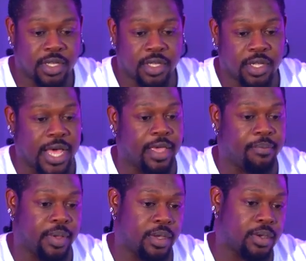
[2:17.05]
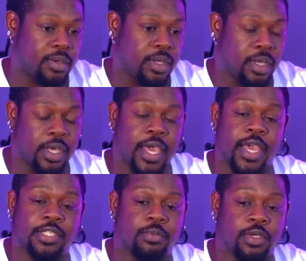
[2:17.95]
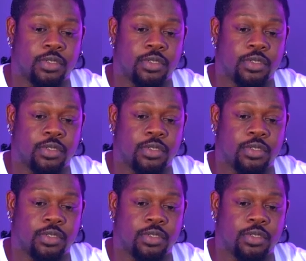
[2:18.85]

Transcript: your light bill, your gas bill.